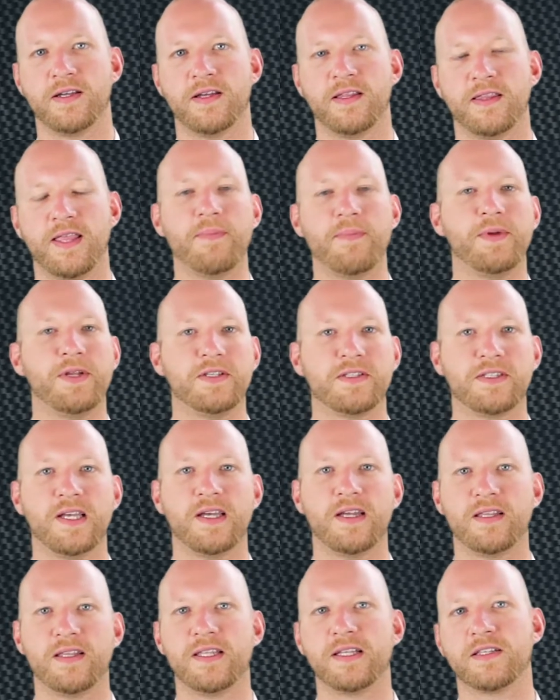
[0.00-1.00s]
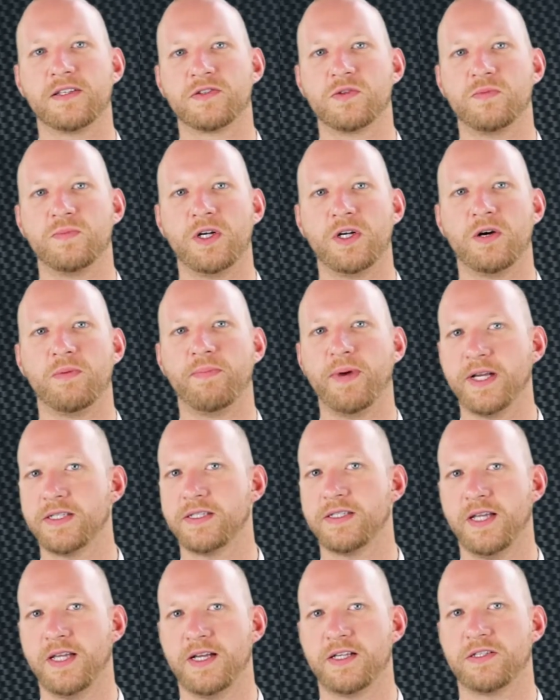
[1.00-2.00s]
That being said, I think this will be our
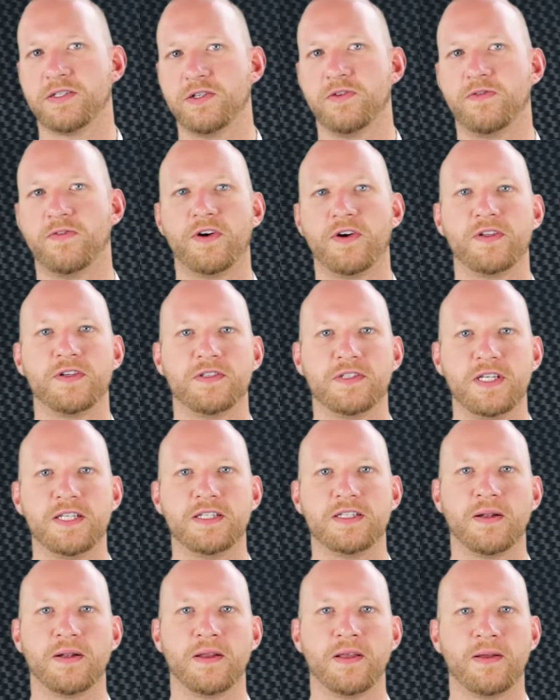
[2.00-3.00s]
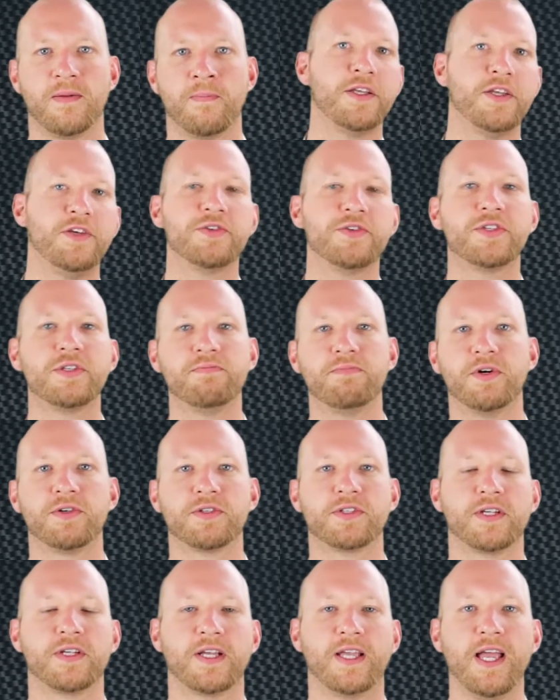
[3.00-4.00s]
best test so far this season. Houston
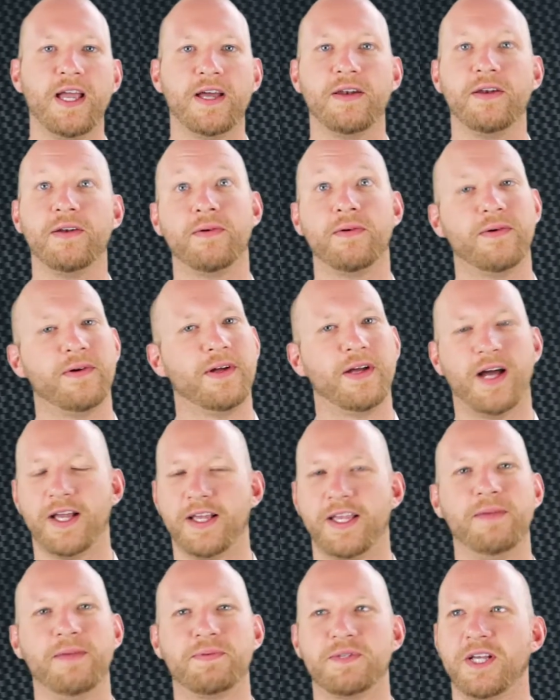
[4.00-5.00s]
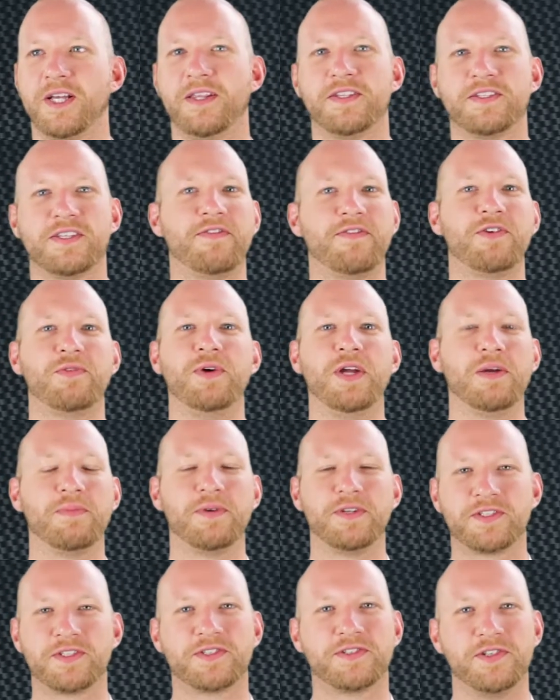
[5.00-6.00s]
boasts, again, I keep saying this every week,
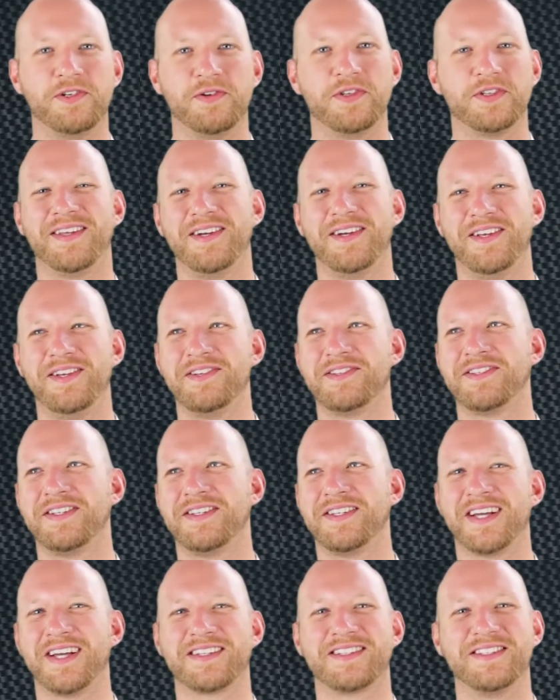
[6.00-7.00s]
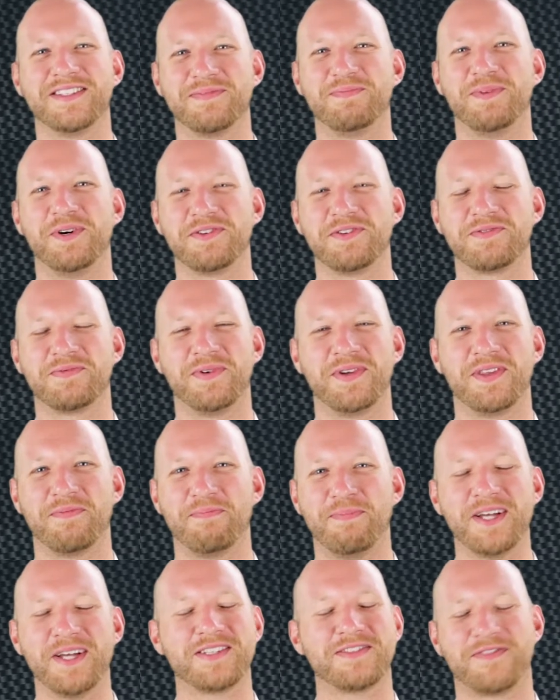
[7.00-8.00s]
but it's true. The Houston Texans boast one of the
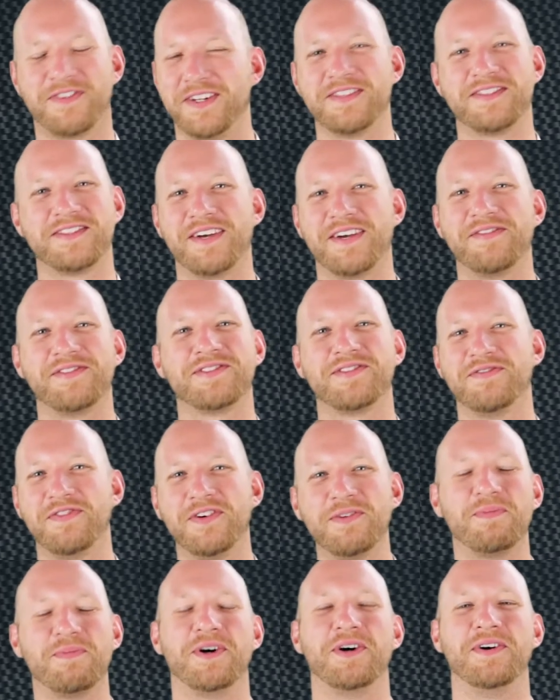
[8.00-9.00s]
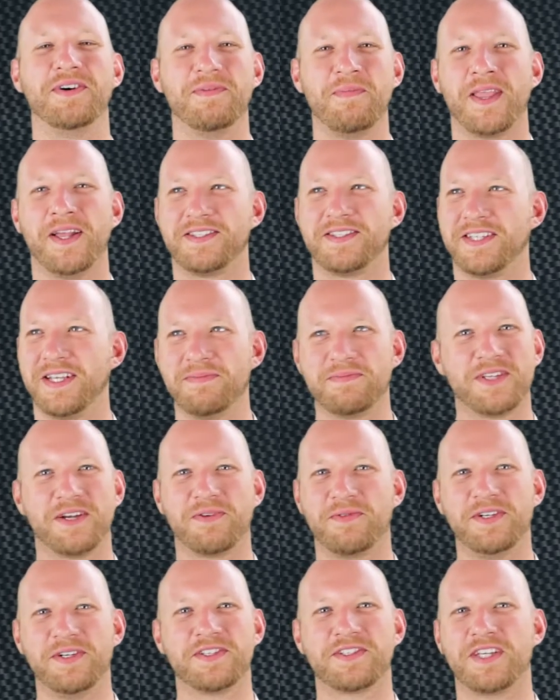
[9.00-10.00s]
best front sevens in football. It seems
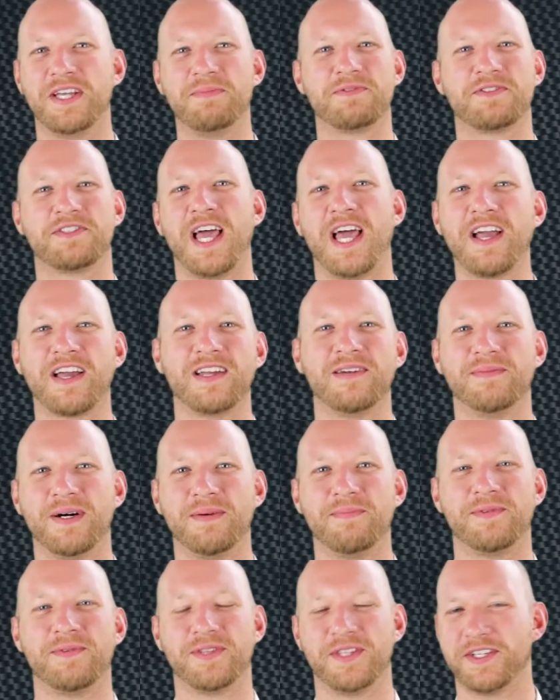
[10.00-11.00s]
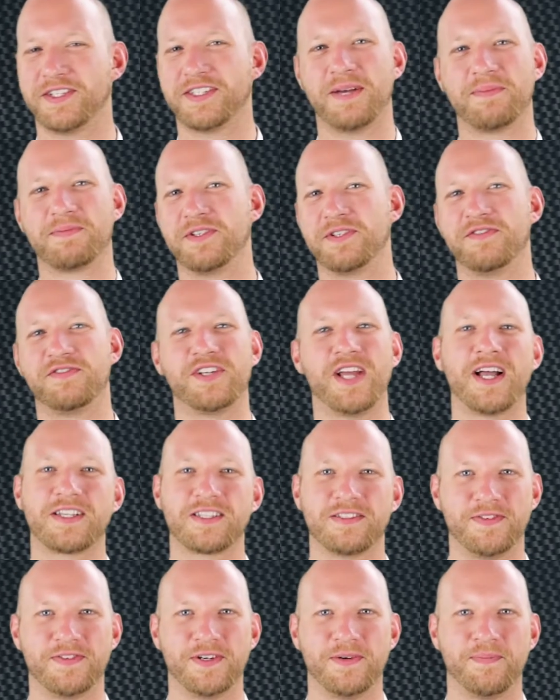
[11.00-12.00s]
like we just keep stacking them up with the exception of
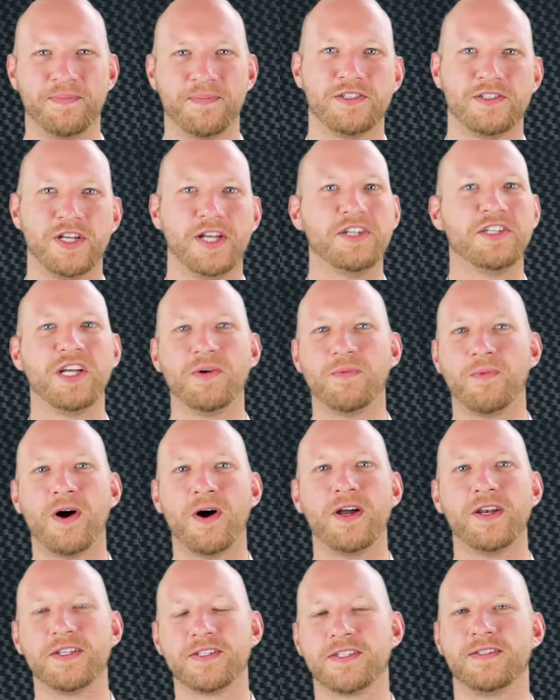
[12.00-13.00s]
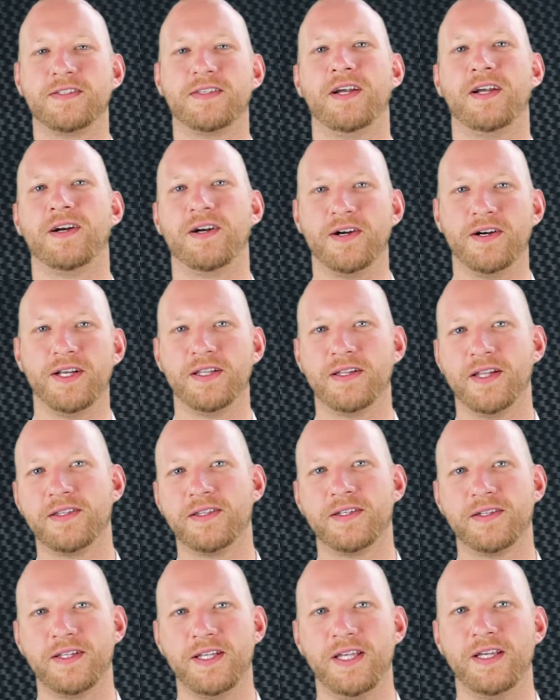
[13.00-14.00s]
Jacksonville. J.J. Watt is a terror. He led
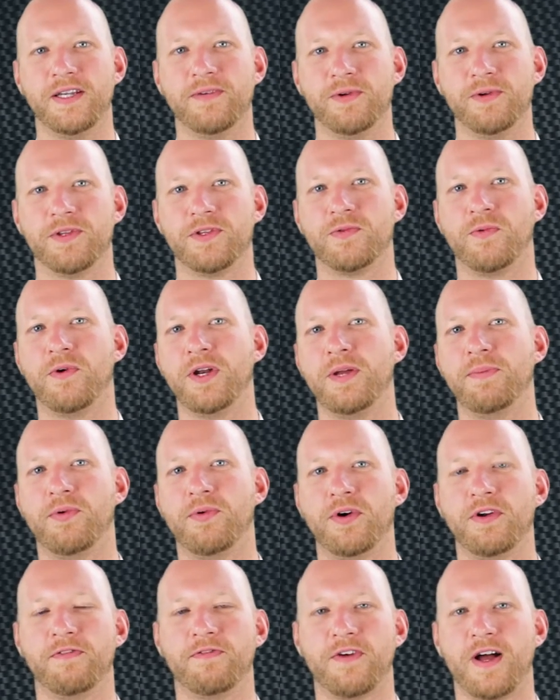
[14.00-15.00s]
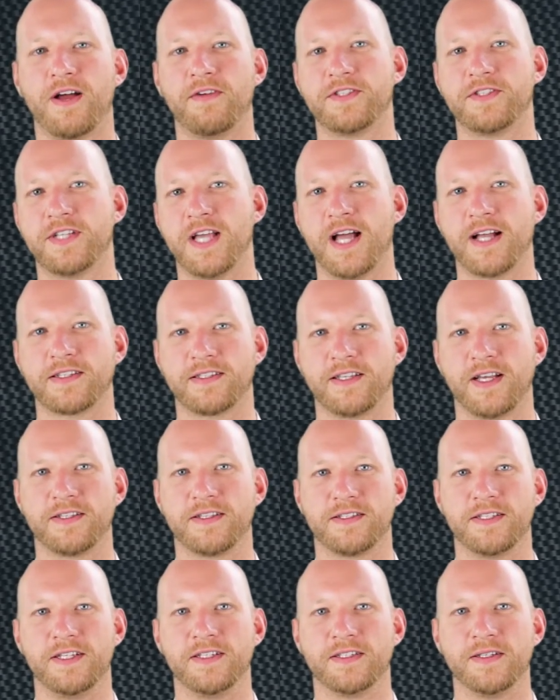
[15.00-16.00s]
the league with 20.5 sacks
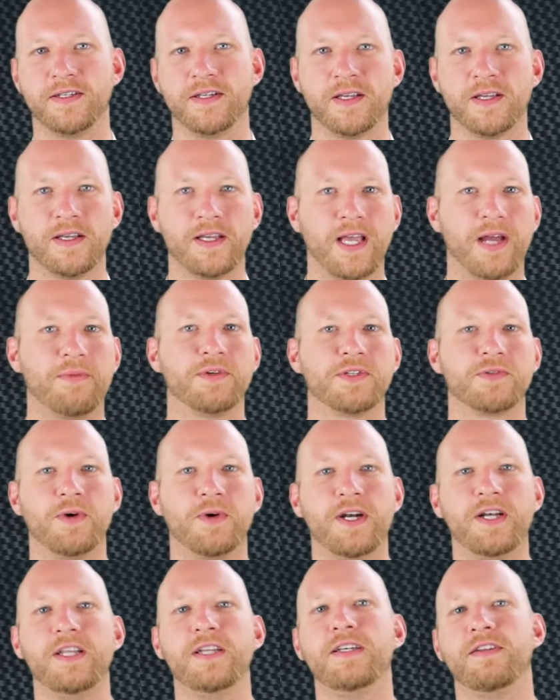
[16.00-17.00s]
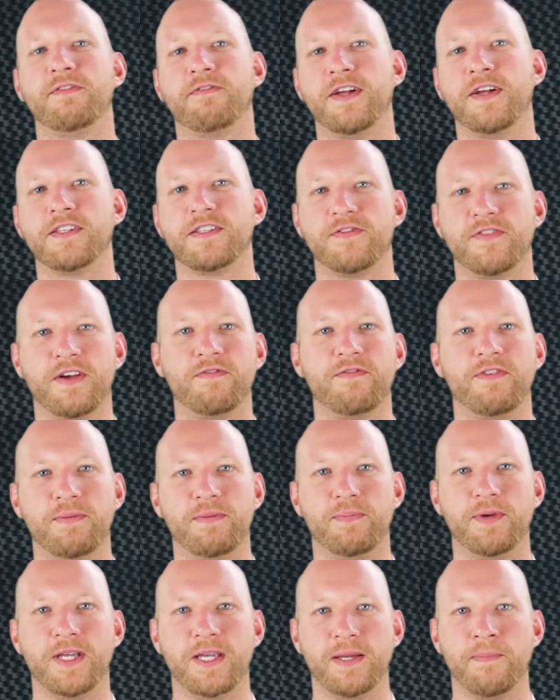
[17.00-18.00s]
last season and was reigning defensive
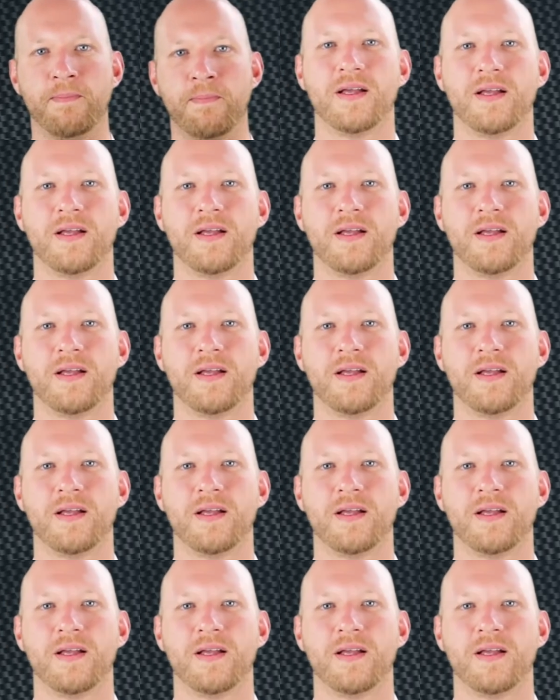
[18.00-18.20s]
MVP.